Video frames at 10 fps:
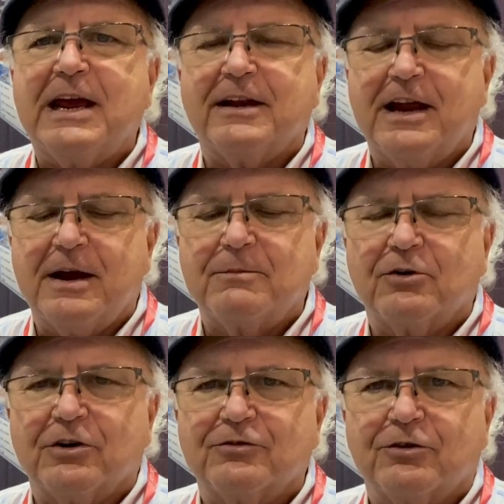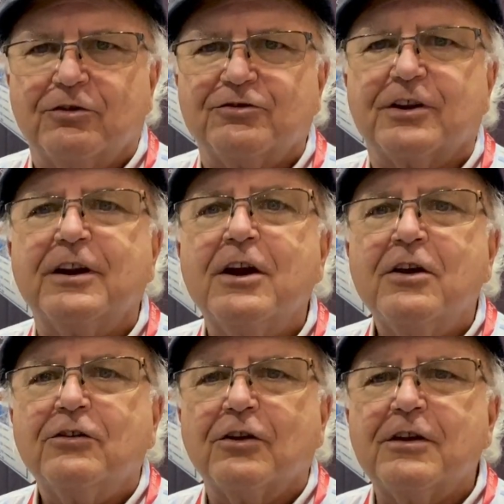and ember intrusion.
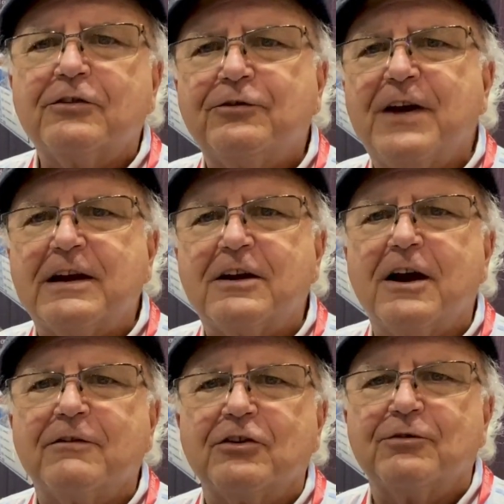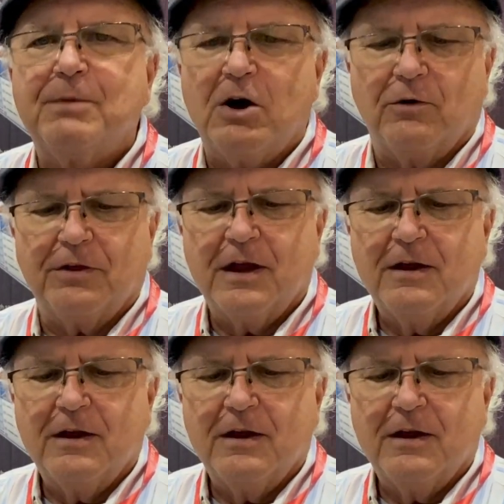So this vent covers both.